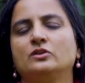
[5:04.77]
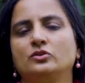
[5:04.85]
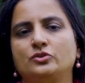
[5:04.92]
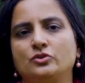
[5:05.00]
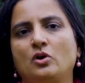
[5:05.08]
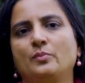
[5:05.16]

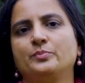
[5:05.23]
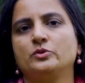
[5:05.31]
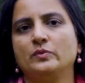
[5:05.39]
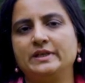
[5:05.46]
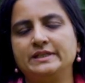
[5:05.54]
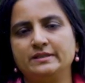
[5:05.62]
the top
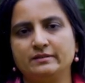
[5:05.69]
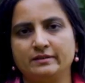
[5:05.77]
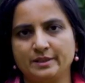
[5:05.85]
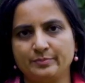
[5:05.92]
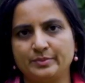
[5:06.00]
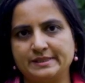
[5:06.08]

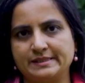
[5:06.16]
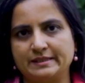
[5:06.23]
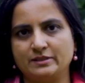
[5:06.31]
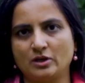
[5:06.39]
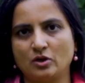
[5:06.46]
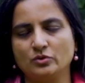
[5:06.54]

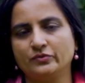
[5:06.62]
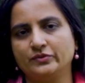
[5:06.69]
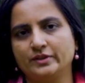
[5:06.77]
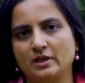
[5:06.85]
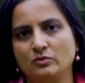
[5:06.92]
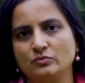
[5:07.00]
20-30% out of
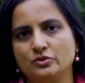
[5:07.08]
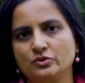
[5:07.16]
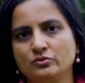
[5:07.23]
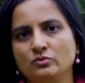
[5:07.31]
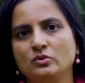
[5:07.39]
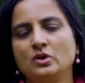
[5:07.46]
the round
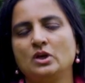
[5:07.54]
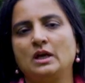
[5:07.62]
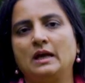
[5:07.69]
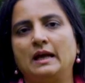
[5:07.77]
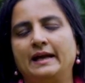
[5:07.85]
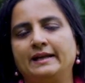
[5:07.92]
two,
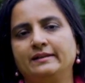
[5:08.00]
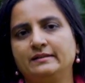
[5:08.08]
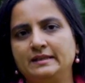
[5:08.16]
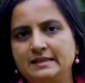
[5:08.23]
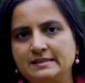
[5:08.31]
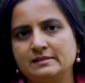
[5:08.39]
and
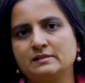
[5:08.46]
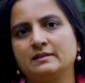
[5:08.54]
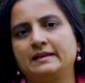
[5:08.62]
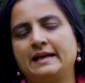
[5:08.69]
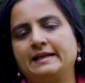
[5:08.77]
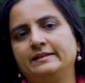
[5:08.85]
these
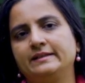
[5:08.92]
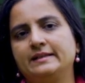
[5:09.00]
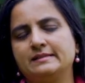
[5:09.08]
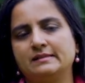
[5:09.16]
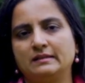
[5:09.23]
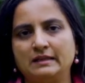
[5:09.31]

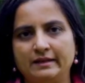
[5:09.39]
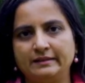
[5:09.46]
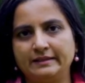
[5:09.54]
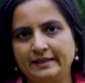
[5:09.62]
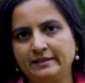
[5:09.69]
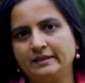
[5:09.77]
candidates are
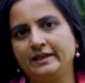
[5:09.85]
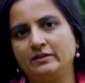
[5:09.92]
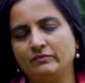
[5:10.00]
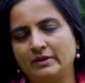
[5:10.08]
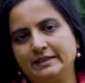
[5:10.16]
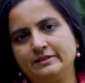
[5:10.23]
then
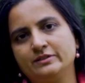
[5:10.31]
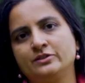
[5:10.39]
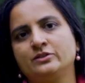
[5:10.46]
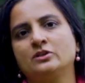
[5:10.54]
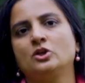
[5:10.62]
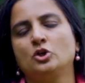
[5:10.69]

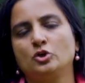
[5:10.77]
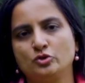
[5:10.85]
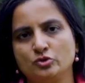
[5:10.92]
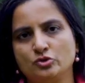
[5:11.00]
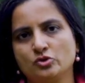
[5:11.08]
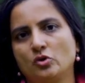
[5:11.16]
invited
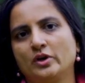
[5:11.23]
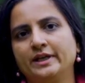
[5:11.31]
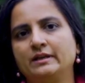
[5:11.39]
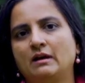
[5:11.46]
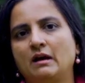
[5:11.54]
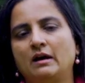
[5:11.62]
to
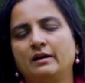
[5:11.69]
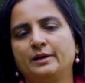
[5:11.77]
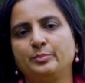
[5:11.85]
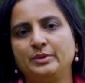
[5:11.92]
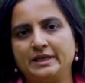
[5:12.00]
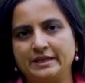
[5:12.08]
join our
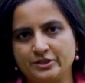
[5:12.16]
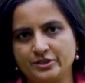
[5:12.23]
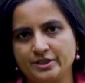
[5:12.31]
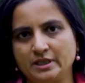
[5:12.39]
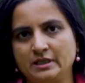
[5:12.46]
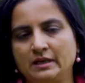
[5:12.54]

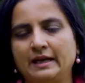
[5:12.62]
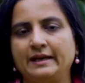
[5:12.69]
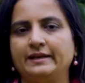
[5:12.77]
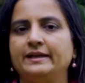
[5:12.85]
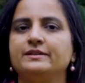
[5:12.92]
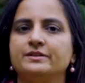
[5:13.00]
PhD
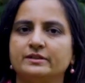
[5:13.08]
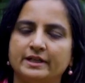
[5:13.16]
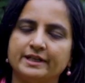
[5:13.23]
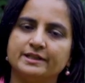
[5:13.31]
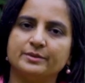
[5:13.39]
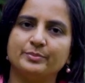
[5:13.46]
and
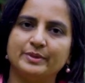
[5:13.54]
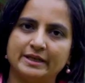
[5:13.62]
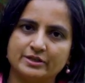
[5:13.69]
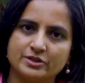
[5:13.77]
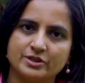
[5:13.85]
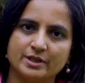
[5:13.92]
integrated
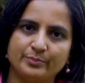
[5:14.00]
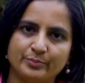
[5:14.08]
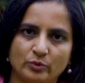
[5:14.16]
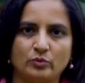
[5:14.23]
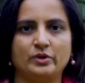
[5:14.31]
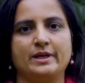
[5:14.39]
PhD
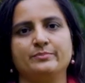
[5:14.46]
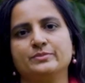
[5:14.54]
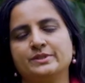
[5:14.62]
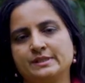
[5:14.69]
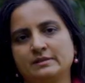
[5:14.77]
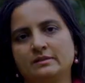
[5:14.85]

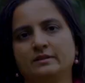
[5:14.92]
programs.